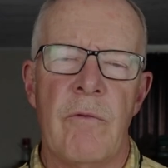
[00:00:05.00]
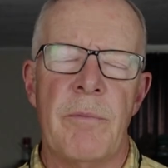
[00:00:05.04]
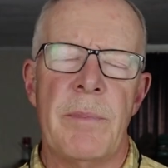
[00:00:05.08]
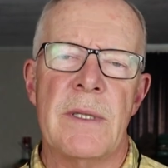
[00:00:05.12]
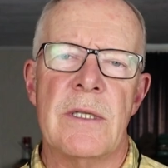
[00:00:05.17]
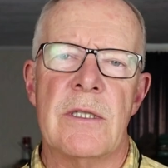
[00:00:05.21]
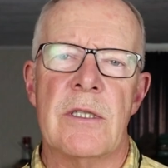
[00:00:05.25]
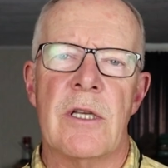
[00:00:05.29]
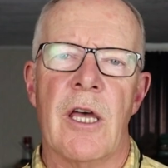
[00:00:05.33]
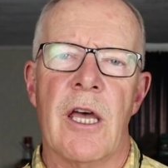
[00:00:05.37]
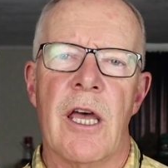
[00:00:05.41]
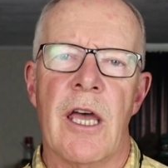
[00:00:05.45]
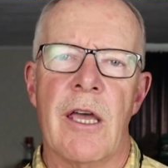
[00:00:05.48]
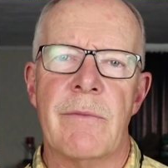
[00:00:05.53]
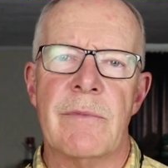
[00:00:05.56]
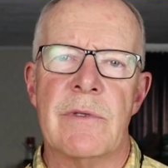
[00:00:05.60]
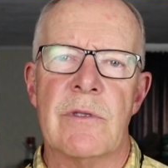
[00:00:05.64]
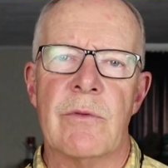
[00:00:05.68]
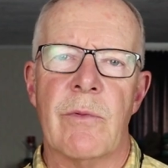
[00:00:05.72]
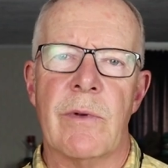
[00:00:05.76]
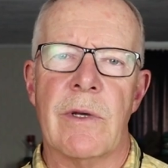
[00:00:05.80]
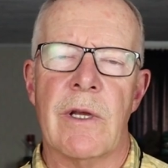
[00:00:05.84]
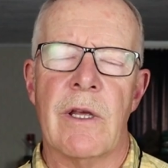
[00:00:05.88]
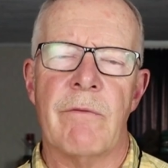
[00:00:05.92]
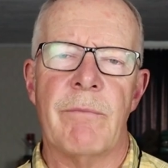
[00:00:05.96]
have been
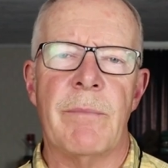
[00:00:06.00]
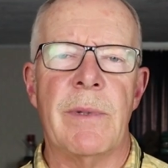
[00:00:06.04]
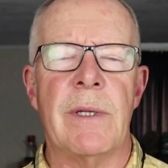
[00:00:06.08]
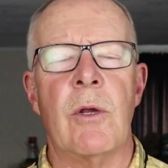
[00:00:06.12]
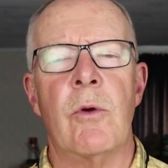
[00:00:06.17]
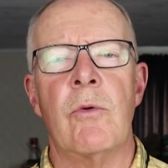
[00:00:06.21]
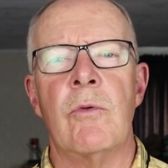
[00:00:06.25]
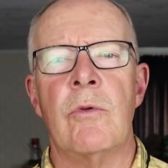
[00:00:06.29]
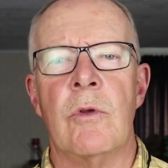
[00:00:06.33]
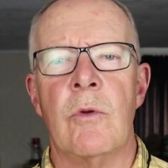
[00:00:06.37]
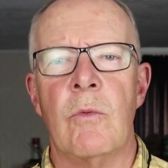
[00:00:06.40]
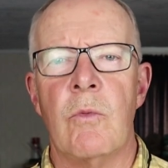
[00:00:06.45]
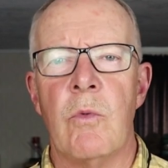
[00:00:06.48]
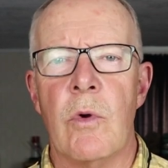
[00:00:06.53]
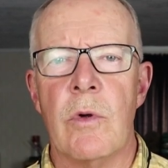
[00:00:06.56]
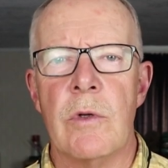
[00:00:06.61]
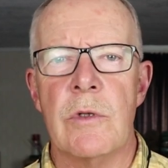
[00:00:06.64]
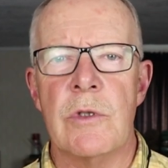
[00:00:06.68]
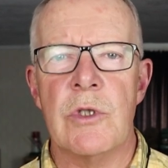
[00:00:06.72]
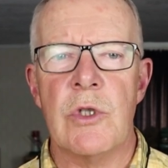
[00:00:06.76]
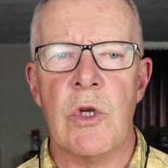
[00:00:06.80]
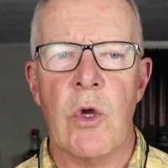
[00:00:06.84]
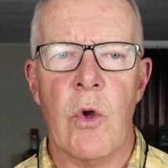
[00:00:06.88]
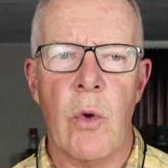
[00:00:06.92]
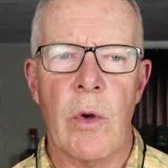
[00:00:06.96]
times when I've been out in the
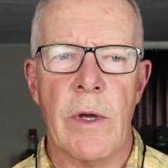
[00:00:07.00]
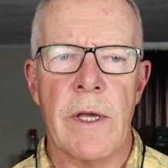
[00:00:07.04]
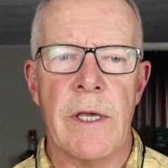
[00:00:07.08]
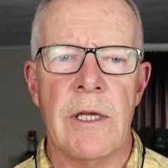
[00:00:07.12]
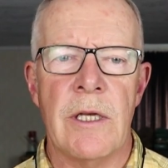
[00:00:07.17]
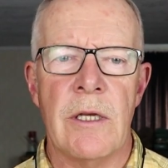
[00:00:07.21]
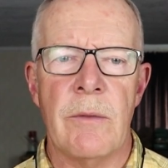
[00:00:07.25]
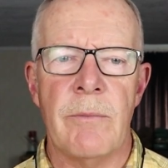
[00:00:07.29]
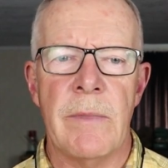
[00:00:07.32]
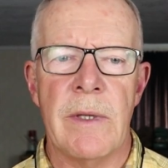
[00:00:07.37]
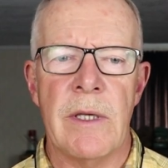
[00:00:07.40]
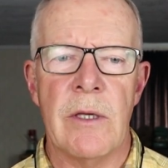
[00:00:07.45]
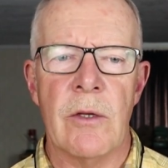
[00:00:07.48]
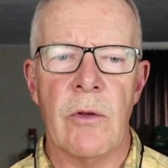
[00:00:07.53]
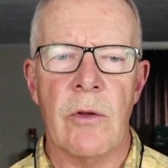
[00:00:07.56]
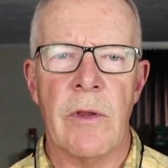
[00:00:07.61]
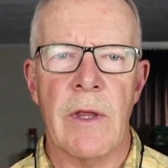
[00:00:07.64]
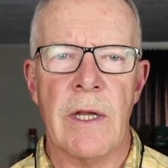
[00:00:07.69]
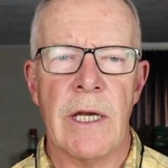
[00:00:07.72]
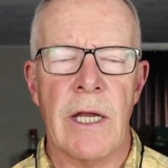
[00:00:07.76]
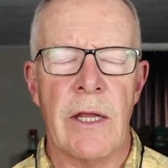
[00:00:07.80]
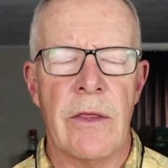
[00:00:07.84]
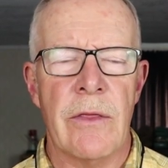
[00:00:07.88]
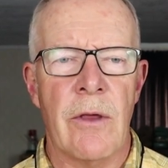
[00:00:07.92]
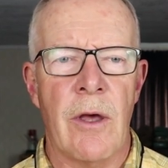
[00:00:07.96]
woods cooking a meal
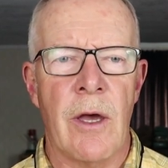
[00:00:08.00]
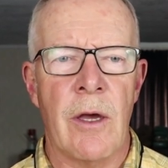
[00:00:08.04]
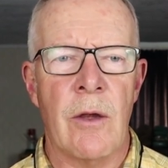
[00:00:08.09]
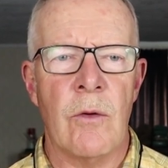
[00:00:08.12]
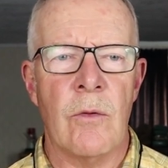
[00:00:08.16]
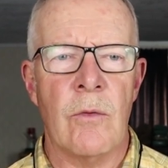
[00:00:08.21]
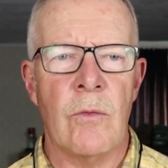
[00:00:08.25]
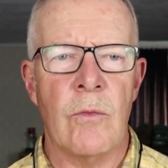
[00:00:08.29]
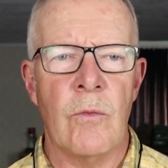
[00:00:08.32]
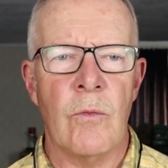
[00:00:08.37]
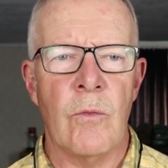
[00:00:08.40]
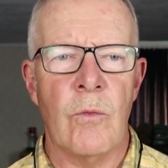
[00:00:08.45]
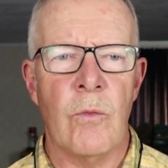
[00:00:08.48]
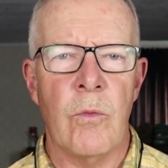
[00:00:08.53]
that I thought,